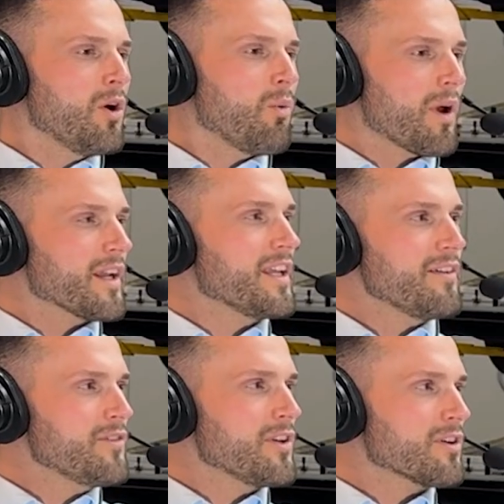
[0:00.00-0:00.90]
want to
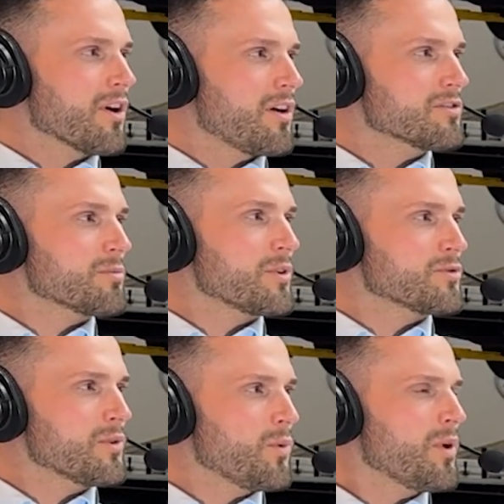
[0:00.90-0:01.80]
give to your customers?
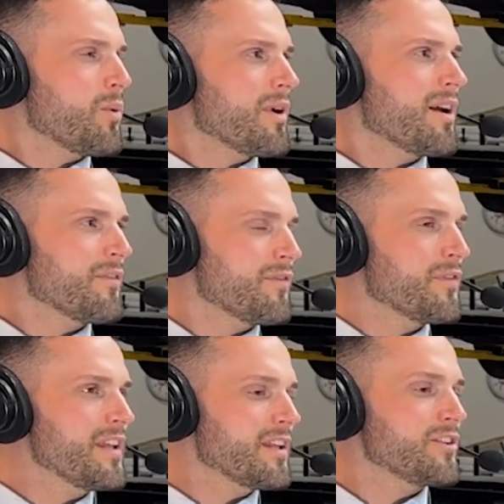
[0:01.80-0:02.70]
What kind of
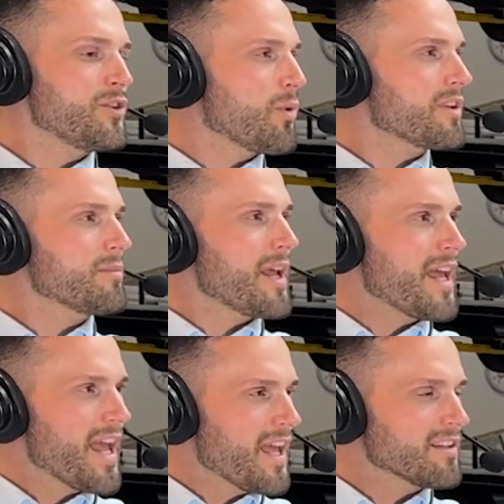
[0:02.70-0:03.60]
feeling do you want them
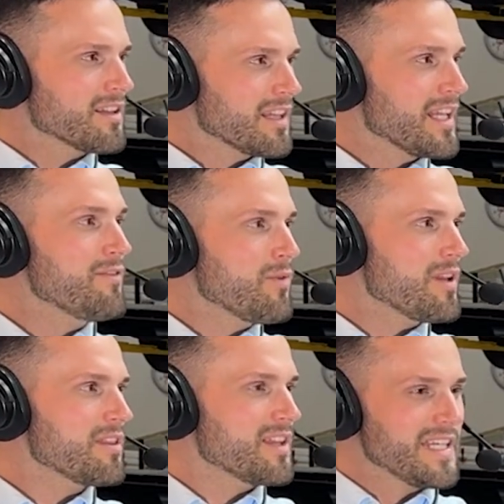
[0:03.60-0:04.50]
to leave
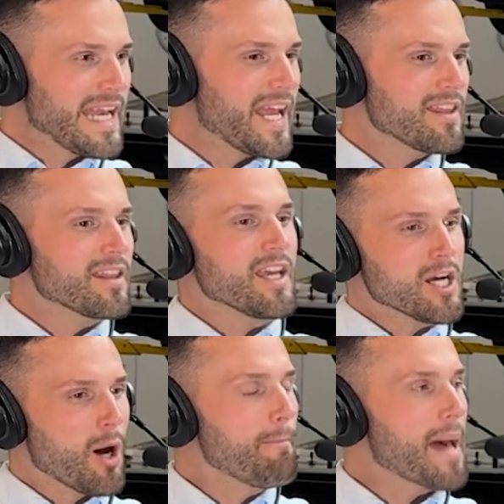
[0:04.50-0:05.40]
with the day that they
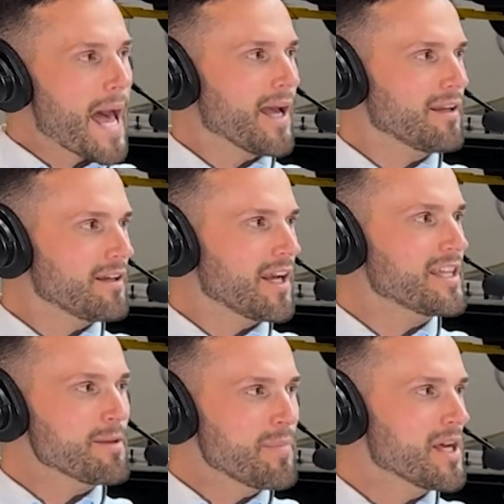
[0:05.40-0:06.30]
come back
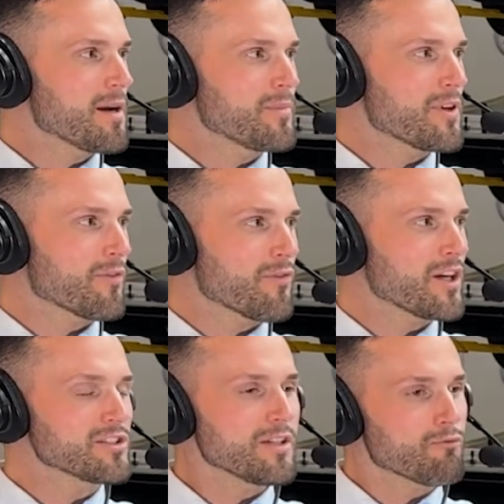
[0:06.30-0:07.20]
and they pick up their
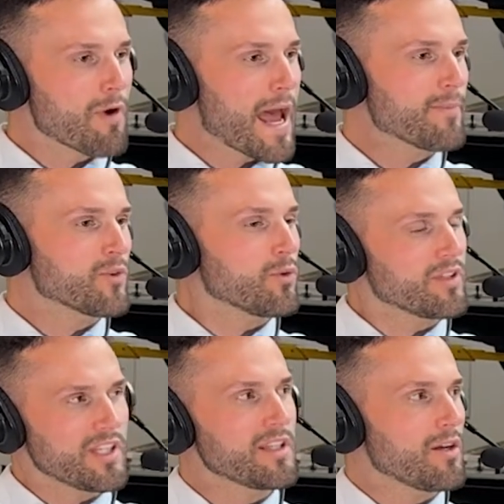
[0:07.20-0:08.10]
freshly wrapped or
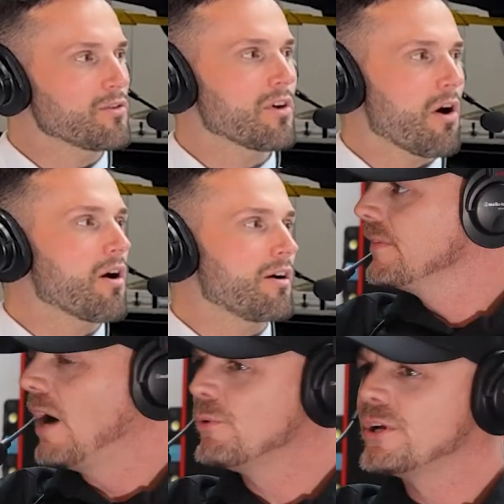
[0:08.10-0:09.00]
detailed car?
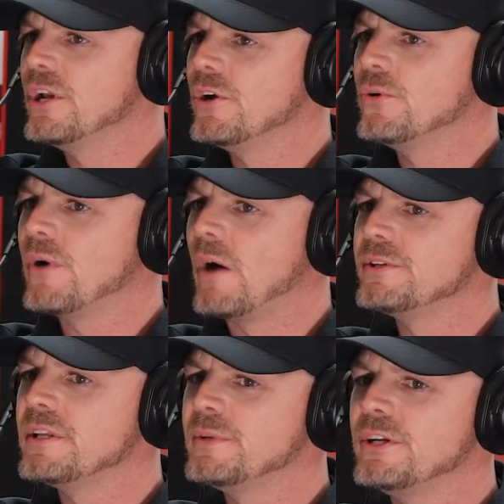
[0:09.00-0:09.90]
I want
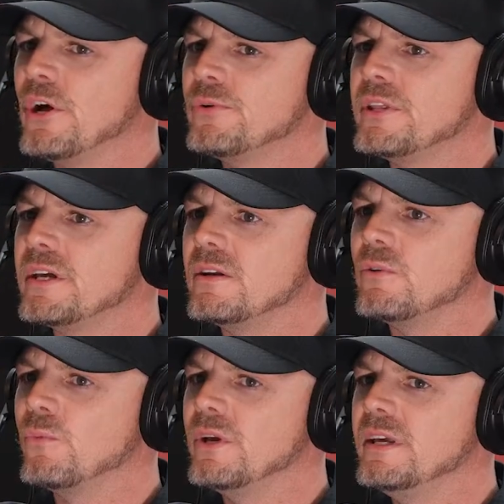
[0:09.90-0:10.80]
them to know that
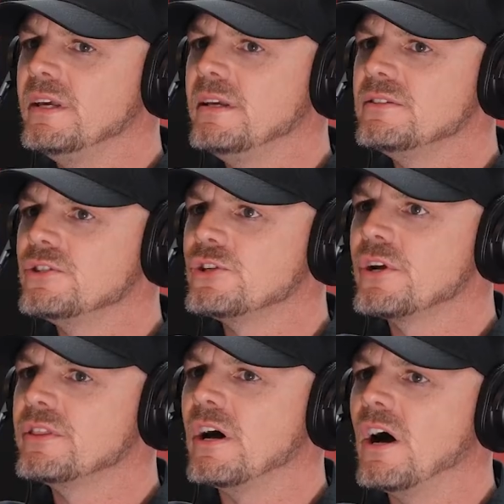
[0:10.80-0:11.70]
we
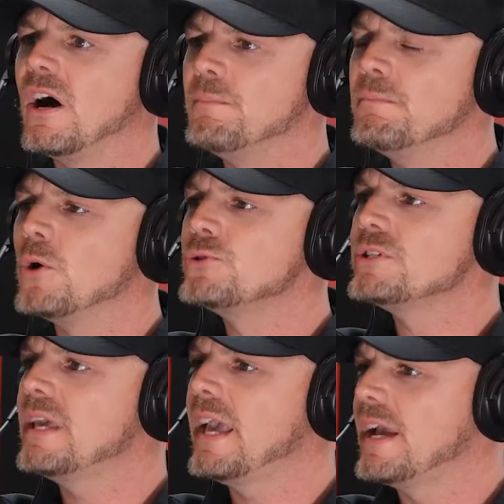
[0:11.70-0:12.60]
took the
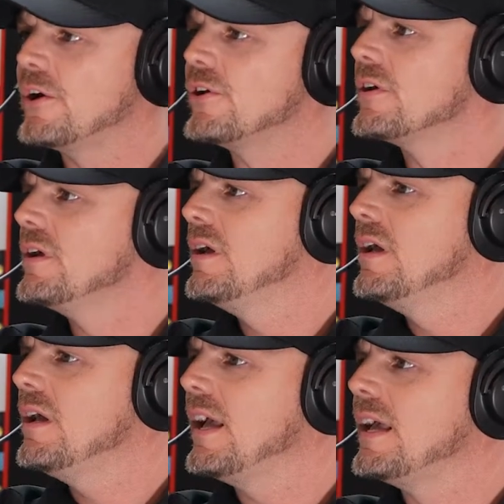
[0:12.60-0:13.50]
utmost care
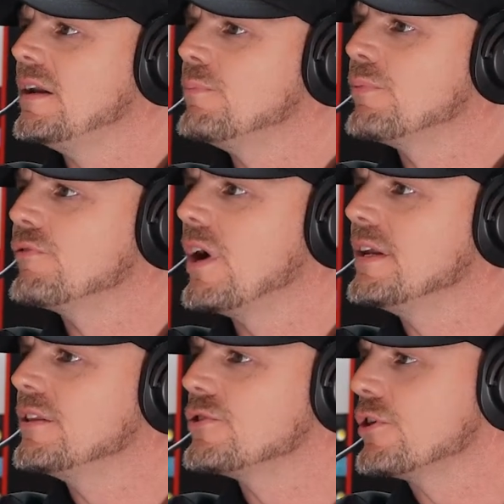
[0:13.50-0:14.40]
in
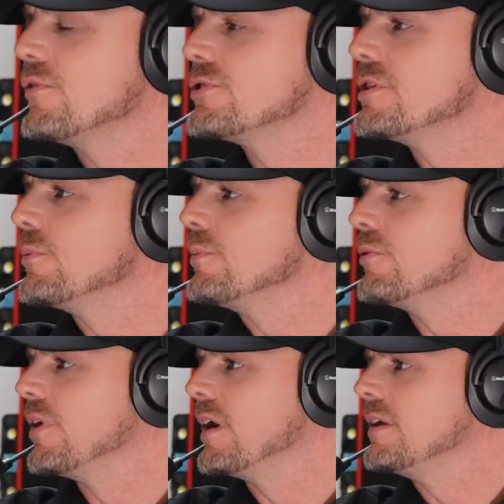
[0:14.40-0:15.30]
providing the service that we
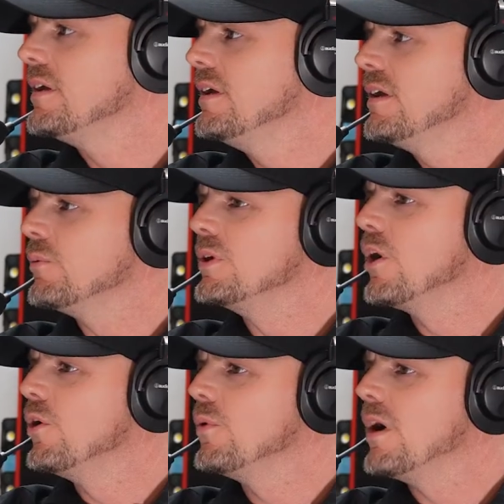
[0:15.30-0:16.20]
provide. We
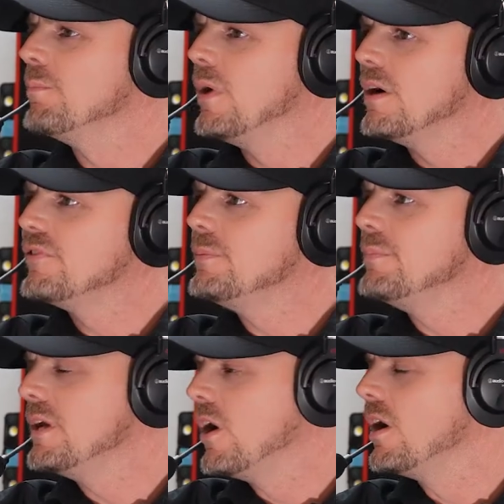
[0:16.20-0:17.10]
go above and
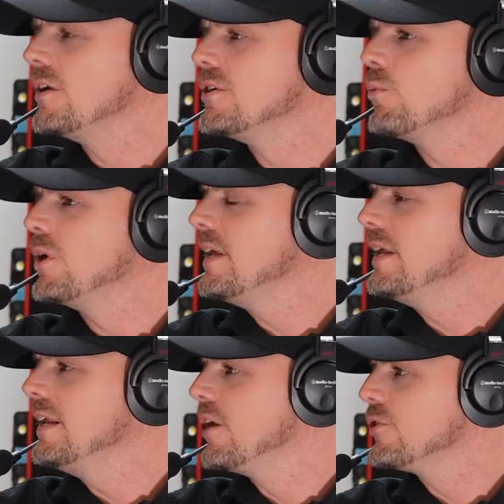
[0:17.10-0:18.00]
beyond what
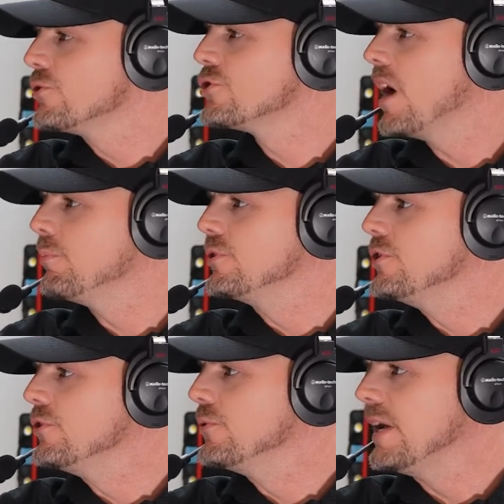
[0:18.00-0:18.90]
any other shop would
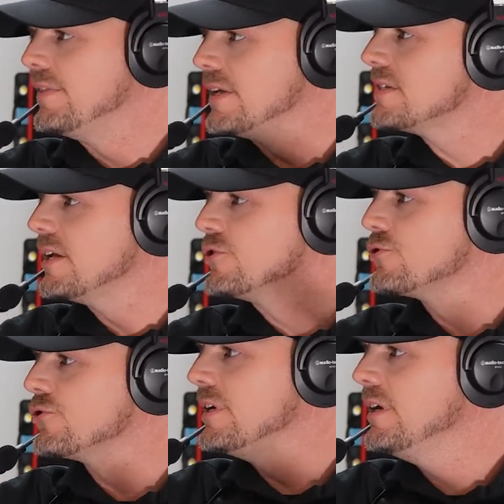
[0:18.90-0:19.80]
do in this
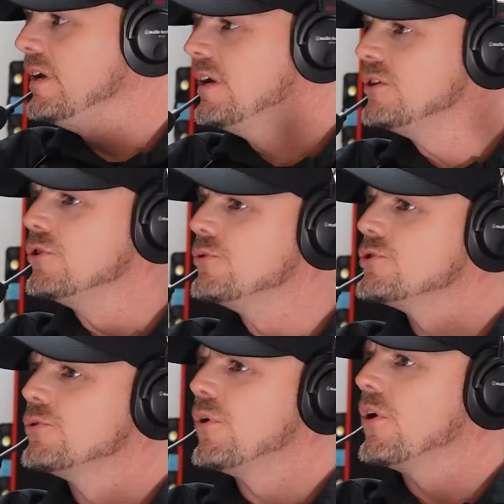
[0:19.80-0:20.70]
industry due
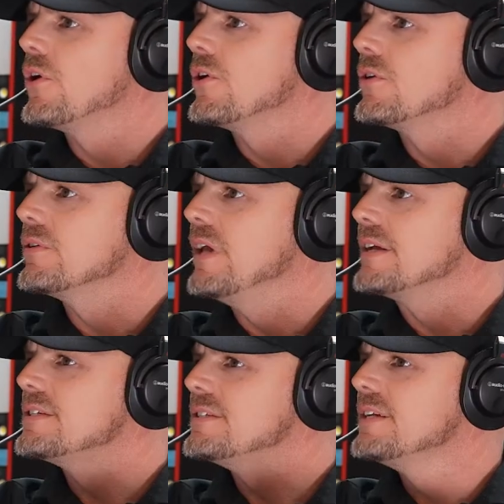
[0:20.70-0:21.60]
to our
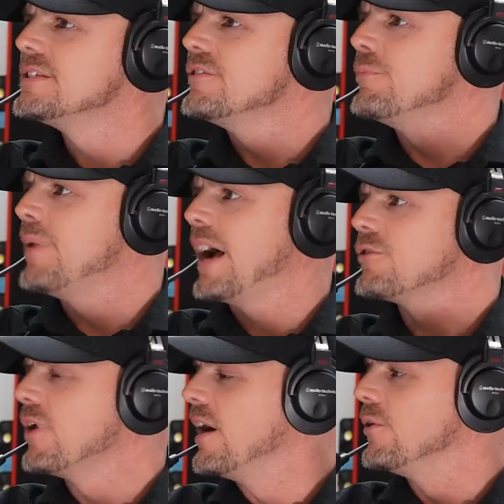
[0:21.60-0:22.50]
extensive
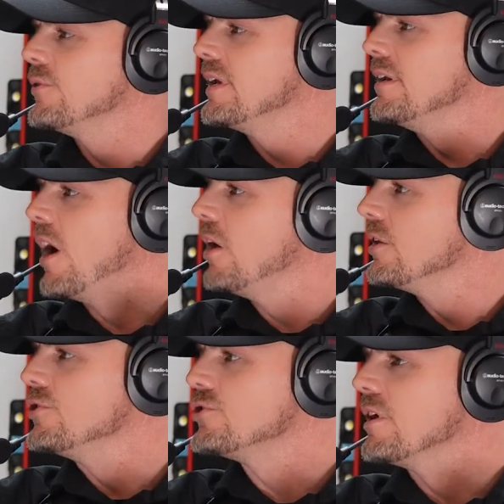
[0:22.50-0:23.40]
background and
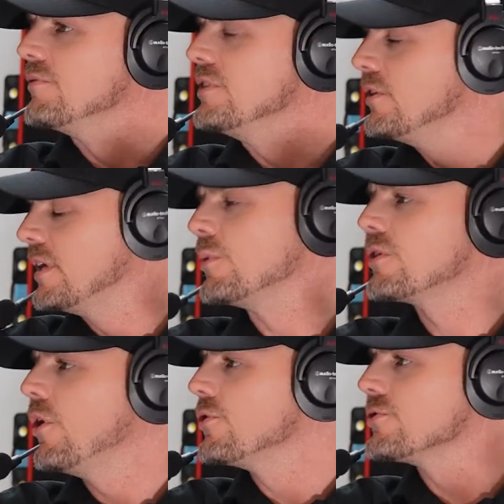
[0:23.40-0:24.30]
knowledge of dealing
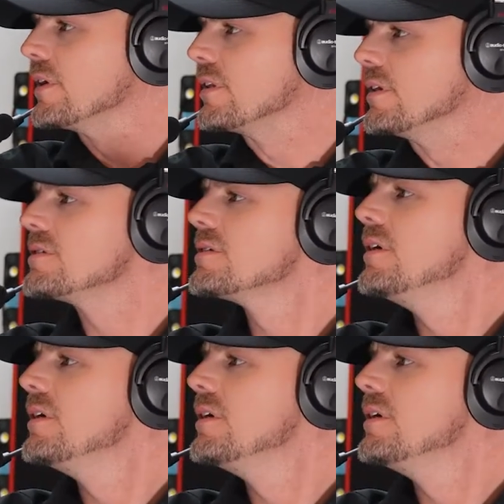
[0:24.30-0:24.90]
with cars like this.